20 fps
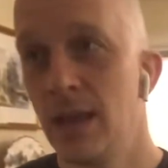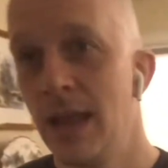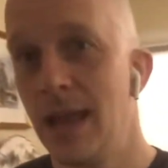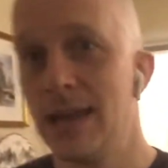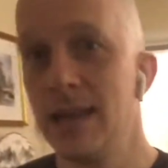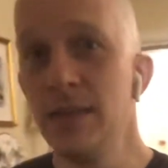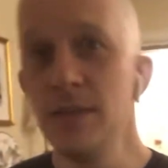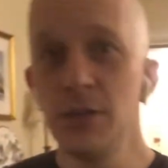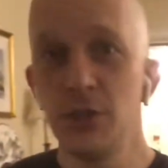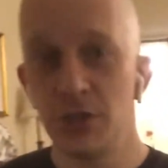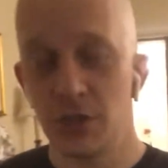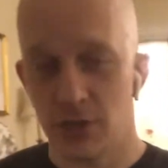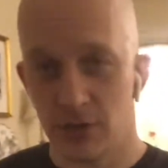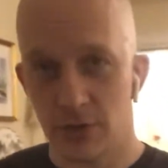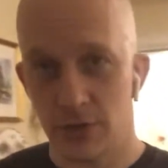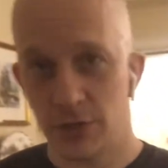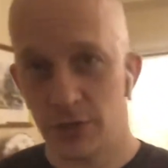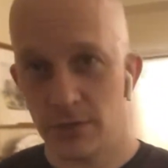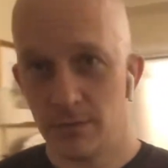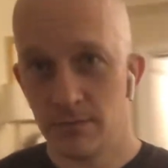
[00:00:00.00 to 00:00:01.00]
And in the
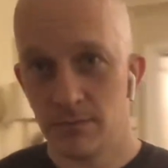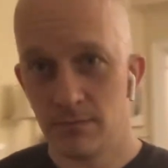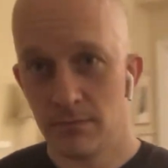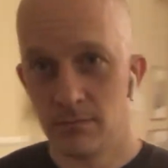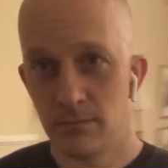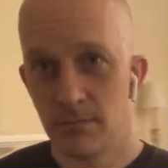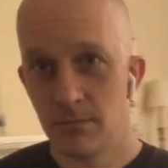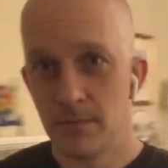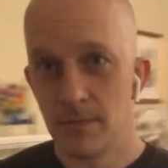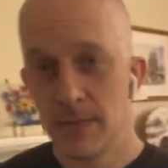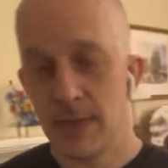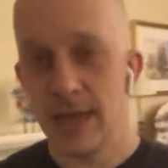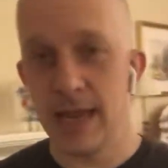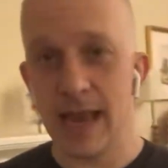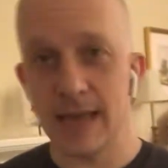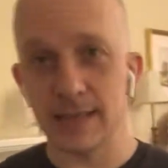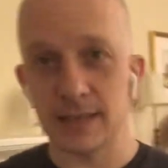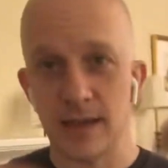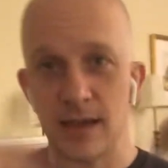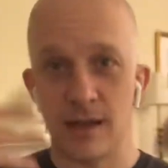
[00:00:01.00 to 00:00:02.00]
church, he
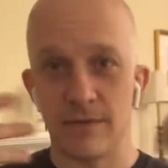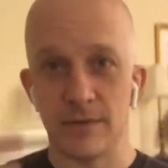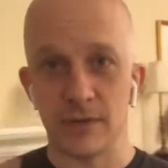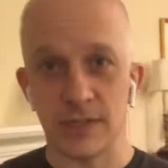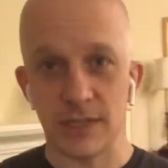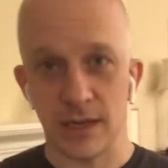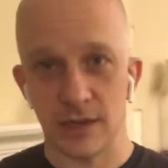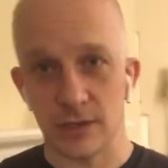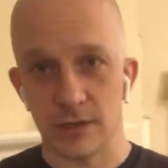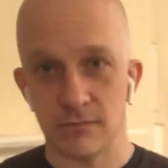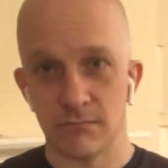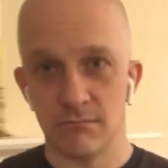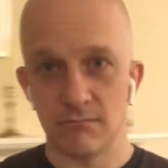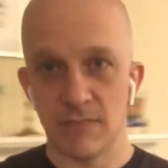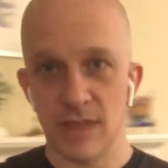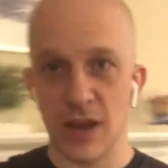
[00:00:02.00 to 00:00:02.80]
has a conversation.